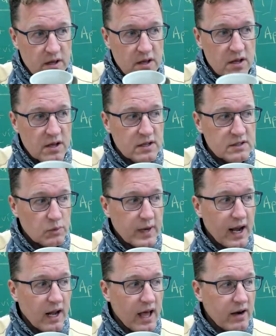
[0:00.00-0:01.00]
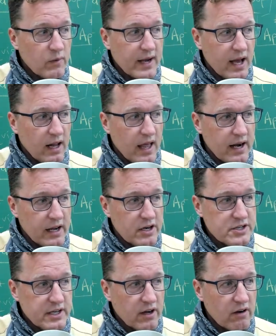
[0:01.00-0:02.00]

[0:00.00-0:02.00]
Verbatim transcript: So we got a lot of we got a lot of energy